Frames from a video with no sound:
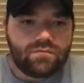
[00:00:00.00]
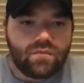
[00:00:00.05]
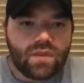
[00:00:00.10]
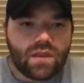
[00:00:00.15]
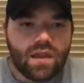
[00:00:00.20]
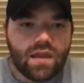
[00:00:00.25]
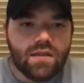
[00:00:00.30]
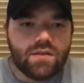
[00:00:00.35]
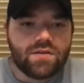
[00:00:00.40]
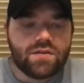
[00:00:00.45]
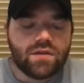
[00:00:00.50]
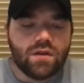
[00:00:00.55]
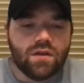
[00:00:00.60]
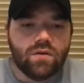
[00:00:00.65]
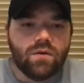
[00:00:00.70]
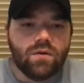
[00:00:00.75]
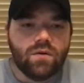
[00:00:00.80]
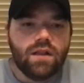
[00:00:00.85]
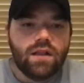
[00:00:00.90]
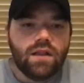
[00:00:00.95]
And
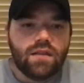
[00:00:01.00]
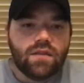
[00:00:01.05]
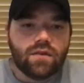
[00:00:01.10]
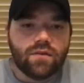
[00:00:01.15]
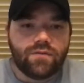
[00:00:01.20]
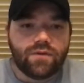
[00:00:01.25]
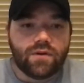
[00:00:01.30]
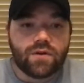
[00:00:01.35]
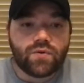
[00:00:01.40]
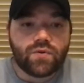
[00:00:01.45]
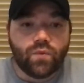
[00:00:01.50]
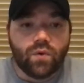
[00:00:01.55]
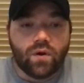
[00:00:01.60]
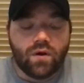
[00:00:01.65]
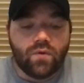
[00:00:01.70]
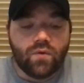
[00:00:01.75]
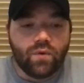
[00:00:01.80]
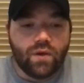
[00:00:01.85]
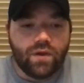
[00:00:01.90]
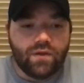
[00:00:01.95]
so the first
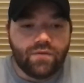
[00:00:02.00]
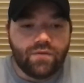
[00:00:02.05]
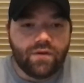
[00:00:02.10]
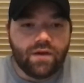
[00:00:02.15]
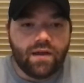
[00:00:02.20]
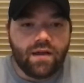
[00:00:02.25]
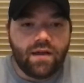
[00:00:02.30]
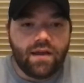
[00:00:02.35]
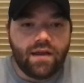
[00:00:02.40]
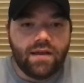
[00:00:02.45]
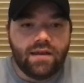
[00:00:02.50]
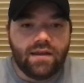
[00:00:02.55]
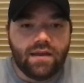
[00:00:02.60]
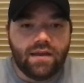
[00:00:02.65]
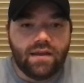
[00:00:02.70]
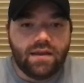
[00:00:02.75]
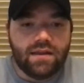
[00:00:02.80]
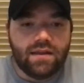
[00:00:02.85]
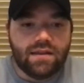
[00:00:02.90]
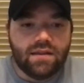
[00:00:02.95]
word we find
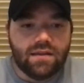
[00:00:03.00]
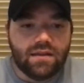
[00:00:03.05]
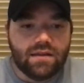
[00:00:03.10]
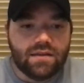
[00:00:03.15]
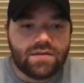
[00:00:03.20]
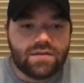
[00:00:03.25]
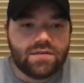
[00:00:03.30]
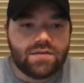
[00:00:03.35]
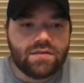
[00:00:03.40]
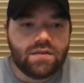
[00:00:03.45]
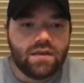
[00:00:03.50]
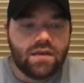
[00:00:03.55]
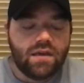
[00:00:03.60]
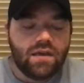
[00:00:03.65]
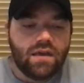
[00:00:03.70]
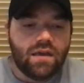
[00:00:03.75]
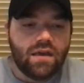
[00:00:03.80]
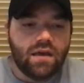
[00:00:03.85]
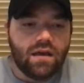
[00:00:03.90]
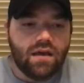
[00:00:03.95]
in this
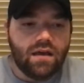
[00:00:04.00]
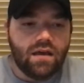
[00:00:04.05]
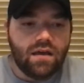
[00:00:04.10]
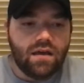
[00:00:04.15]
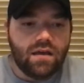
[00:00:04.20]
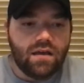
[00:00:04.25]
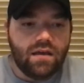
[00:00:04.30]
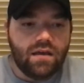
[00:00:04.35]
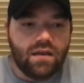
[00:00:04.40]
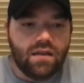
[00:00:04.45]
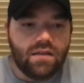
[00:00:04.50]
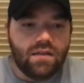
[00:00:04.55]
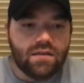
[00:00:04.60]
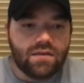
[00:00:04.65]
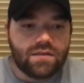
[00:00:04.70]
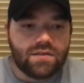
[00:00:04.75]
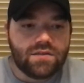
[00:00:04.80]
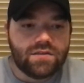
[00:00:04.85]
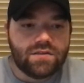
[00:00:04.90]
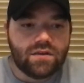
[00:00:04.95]

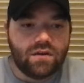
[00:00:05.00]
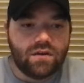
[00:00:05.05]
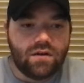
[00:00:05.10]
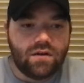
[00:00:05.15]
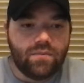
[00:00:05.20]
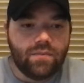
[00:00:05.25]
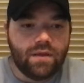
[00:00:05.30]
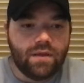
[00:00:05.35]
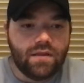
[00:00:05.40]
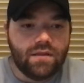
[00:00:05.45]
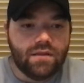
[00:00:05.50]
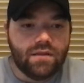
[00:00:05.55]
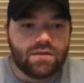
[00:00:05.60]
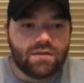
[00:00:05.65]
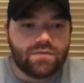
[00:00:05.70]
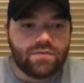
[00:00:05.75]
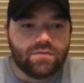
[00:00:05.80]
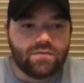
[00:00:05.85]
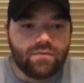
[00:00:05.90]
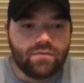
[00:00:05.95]
psalm, in
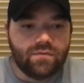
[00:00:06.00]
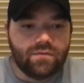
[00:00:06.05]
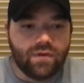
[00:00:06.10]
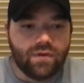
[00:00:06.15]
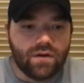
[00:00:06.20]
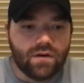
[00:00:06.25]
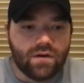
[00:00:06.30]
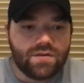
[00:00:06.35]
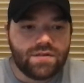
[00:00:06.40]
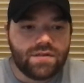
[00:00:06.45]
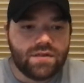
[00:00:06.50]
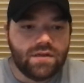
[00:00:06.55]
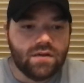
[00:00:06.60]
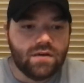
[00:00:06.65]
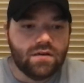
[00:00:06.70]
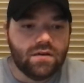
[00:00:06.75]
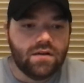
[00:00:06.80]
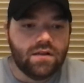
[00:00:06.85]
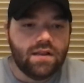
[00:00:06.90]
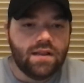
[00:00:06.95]
this verse
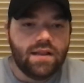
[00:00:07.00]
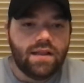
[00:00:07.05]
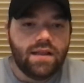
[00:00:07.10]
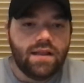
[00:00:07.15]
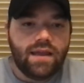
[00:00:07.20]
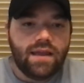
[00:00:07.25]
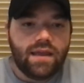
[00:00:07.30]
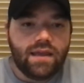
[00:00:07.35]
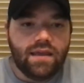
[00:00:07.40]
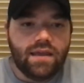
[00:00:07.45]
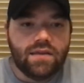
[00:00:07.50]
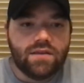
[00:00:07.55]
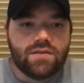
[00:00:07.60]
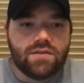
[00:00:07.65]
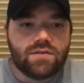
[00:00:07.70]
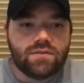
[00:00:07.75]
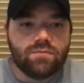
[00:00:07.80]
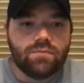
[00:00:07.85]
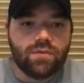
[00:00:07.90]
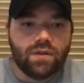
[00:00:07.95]
here,
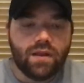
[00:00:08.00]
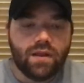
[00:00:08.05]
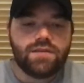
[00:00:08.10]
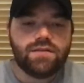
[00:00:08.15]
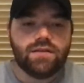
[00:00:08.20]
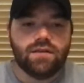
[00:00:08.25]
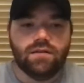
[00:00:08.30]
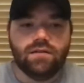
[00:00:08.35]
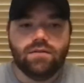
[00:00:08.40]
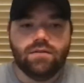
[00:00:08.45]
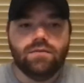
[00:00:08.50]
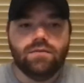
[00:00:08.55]
is blessed.